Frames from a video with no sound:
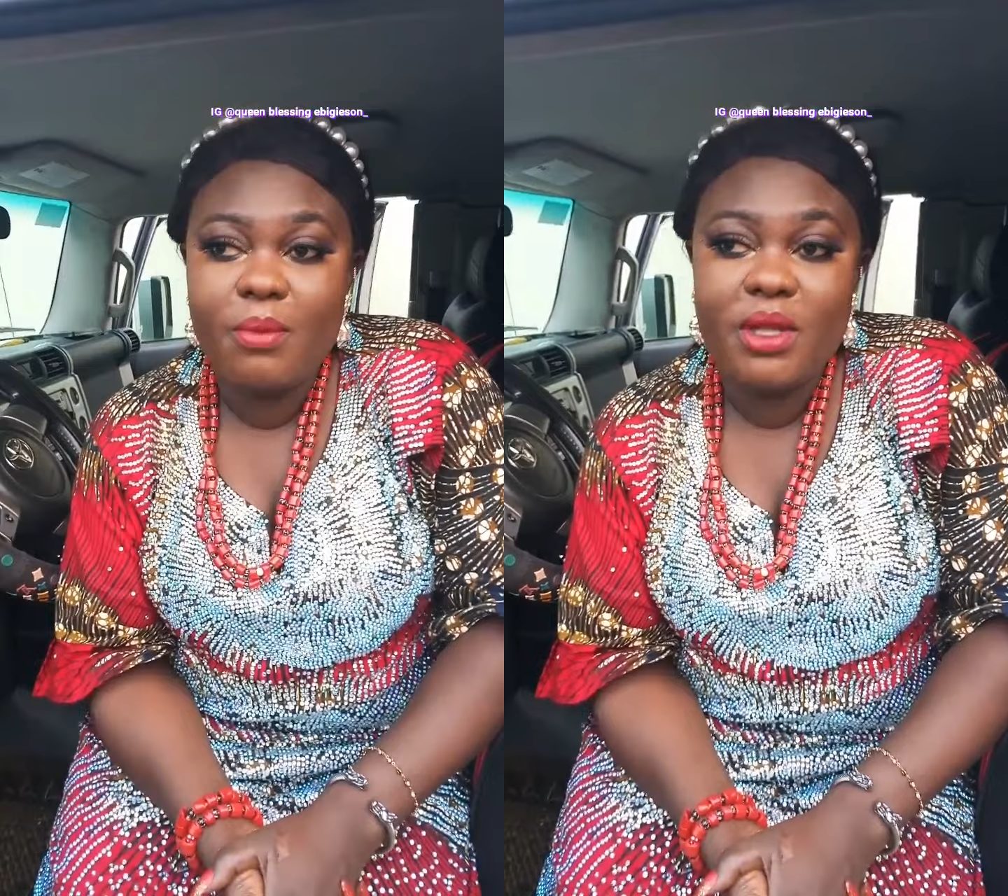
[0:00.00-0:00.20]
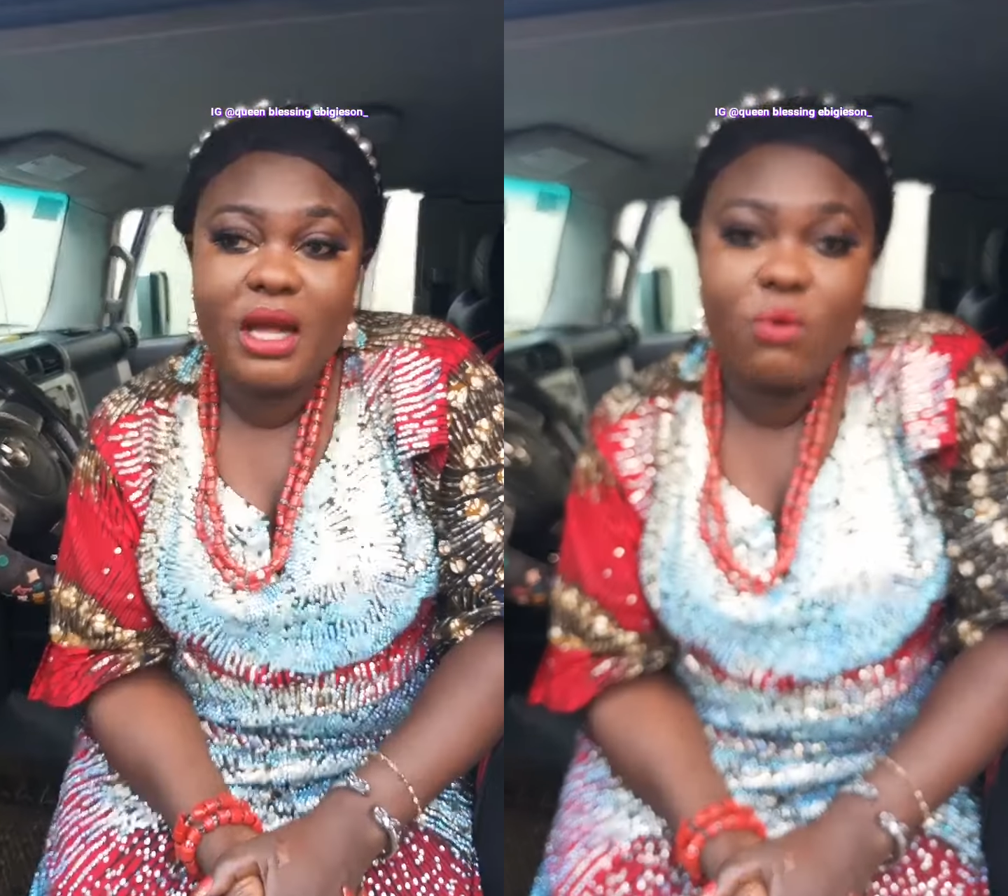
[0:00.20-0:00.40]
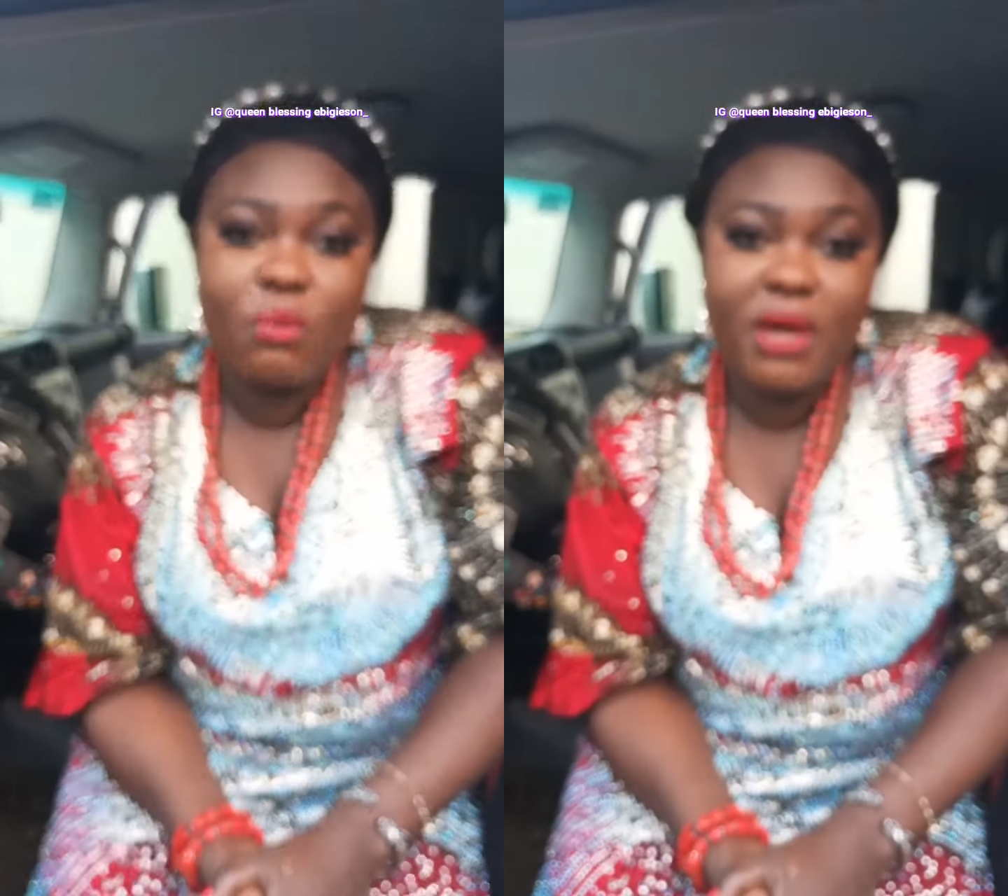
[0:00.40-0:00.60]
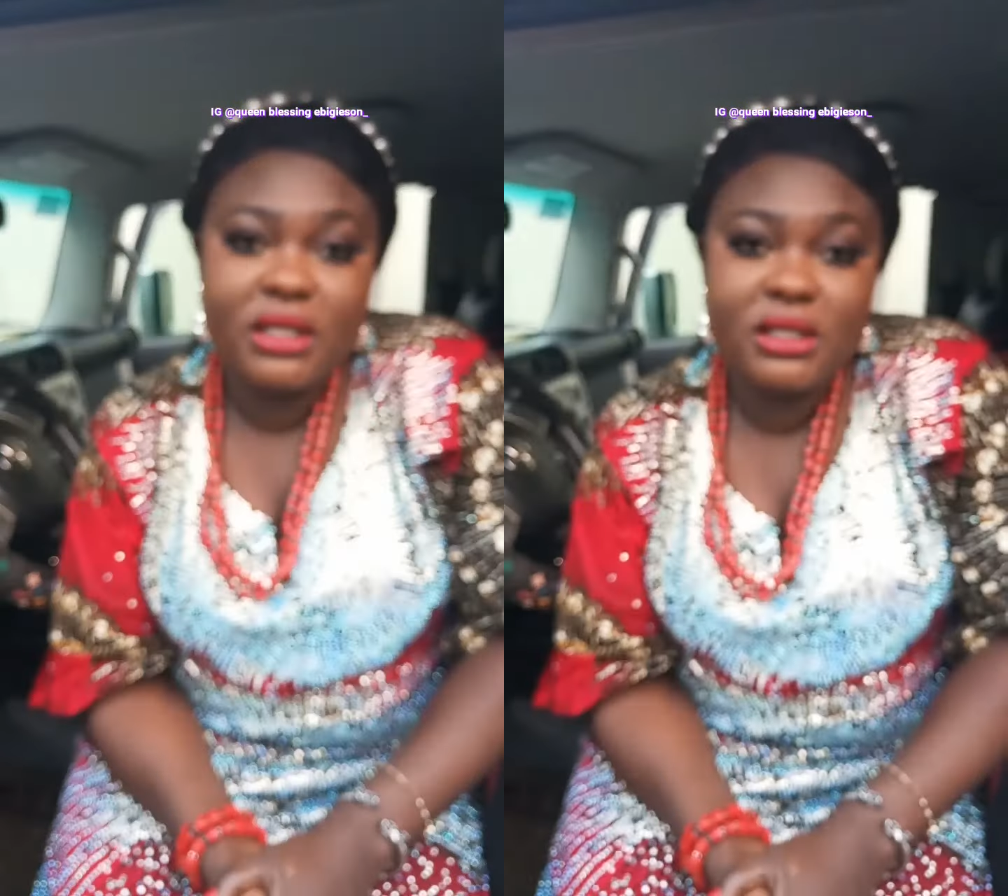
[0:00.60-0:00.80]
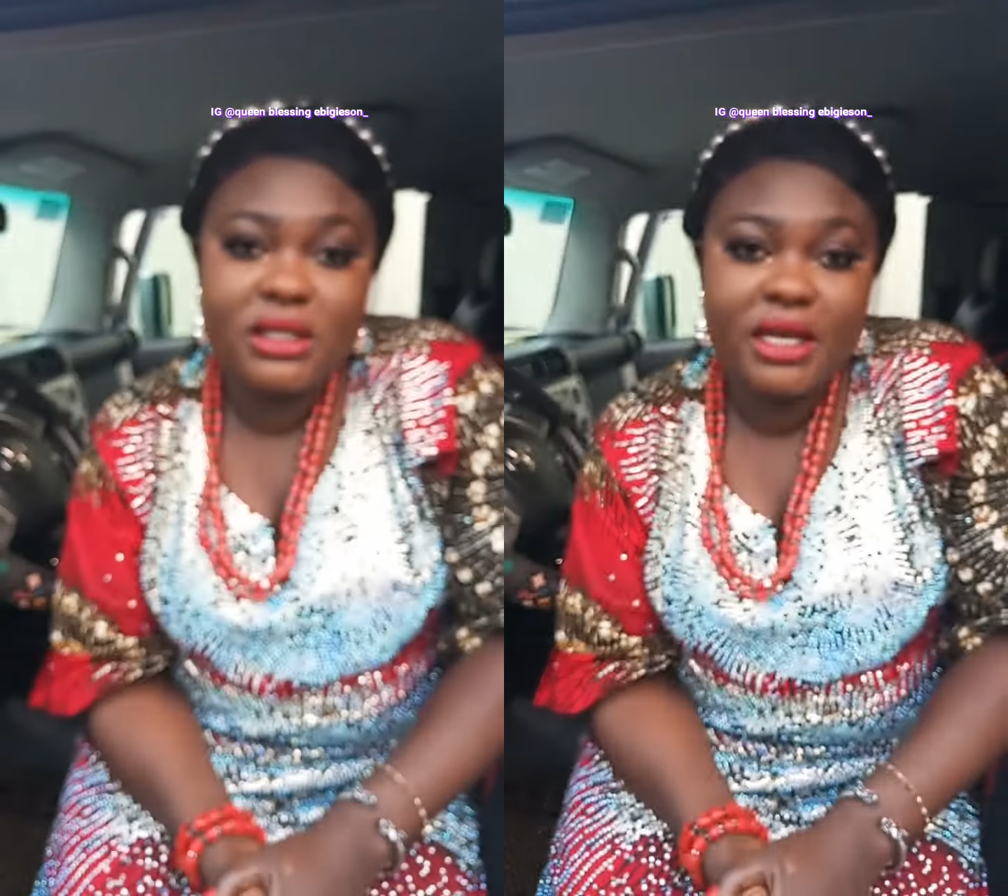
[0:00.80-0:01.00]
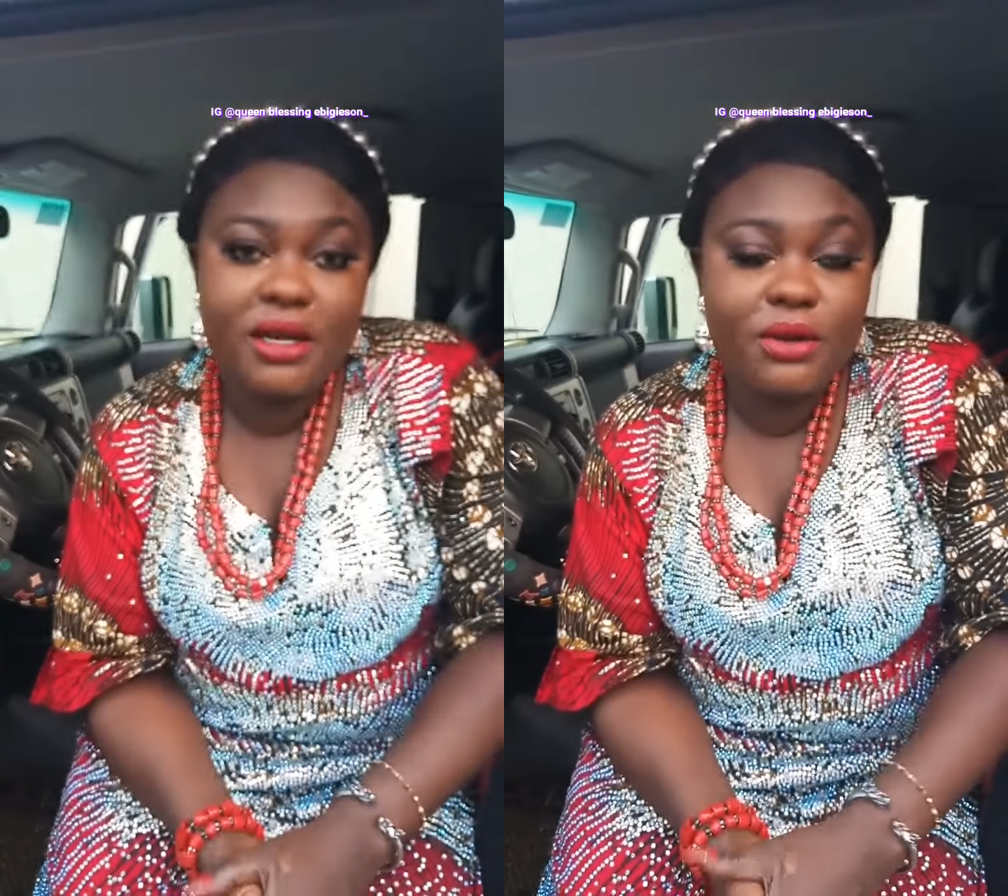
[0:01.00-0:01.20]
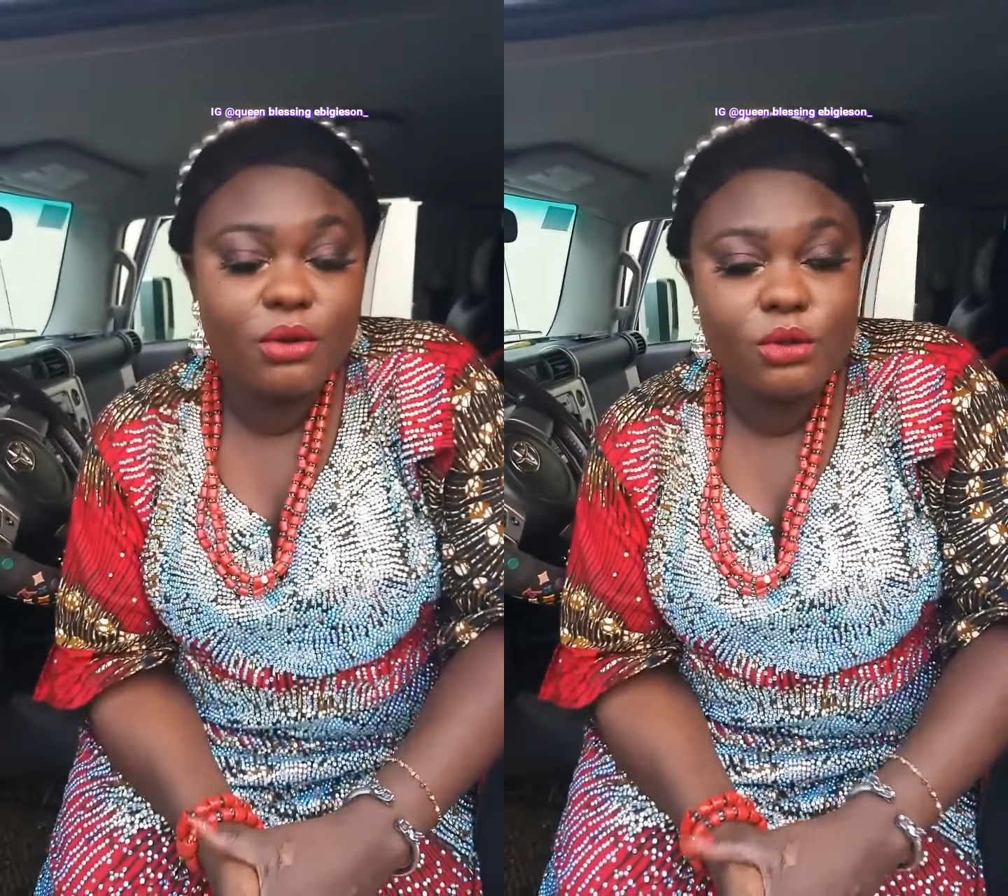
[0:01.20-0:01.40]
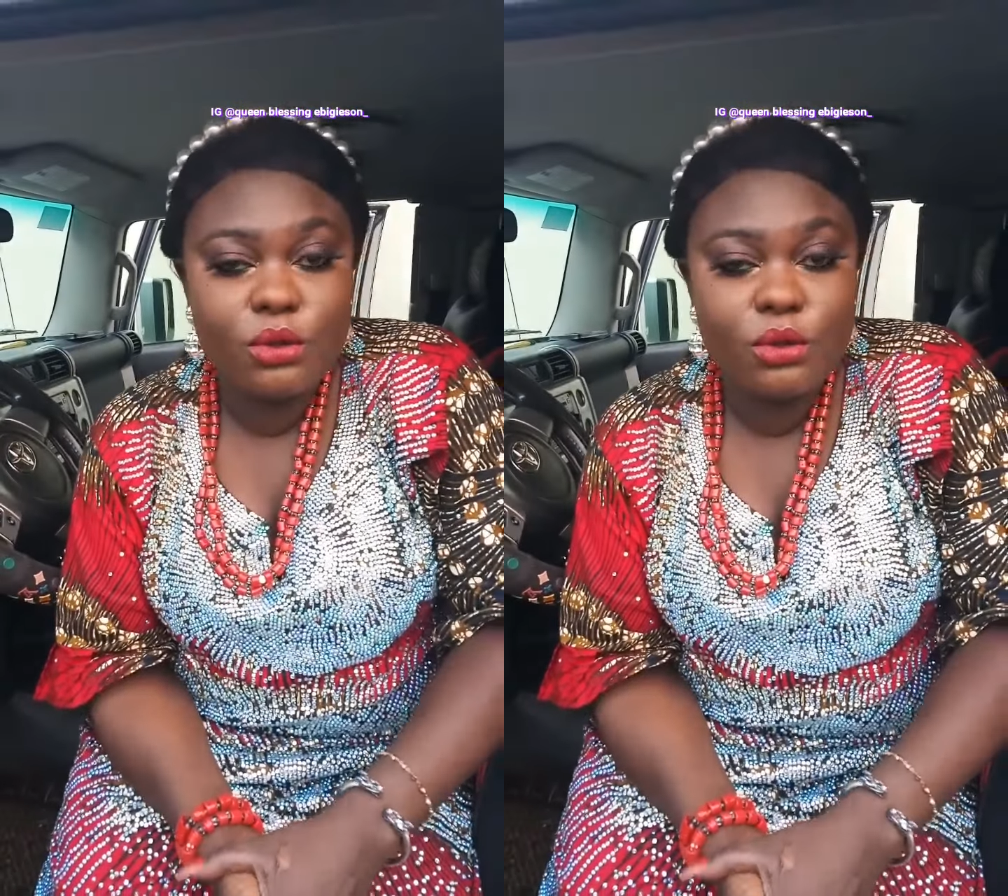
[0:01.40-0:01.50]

But that woman decided not